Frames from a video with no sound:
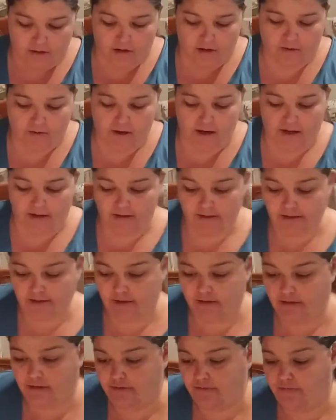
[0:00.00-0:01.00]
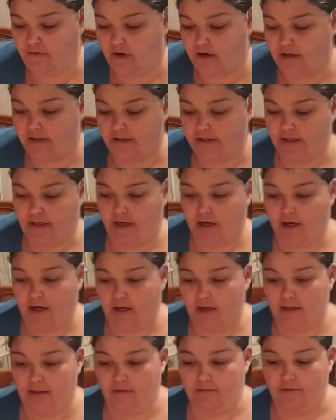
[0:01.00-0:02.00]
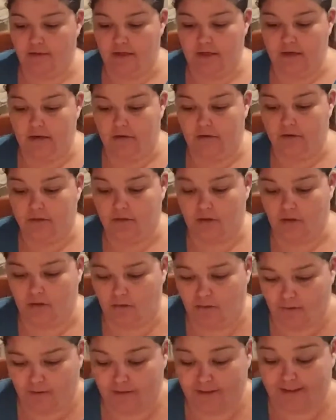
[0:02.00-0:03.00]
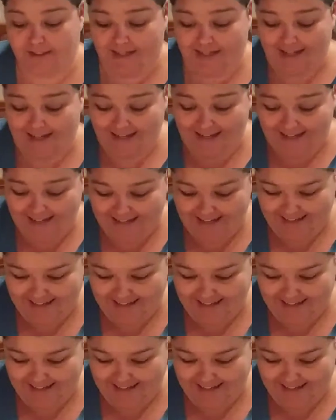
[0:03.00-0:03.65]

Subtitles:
Okay, this is as far as I got in the video, so we'll see.